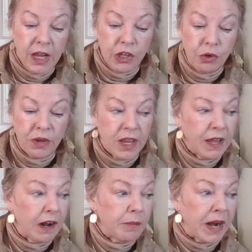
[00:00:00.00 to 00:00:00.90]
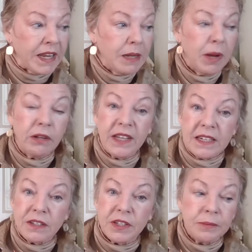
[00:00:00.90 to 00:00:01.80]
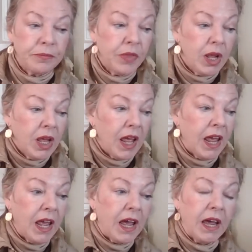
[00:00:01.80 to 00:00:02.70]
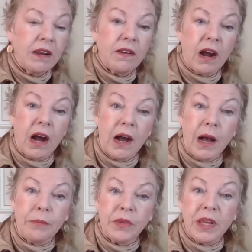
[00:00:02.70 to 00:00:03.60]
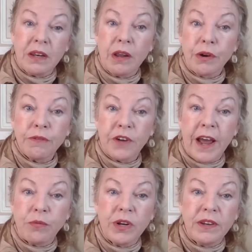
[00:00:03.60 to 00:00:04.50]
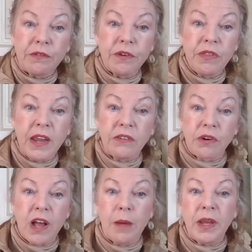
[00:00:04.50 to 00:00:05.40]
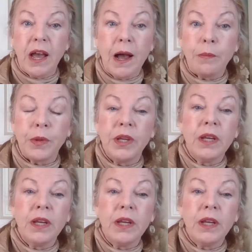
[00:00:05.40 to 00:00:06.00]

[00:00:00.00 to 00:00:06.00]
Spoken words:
You can get on my email list and get notified when different things are coming up.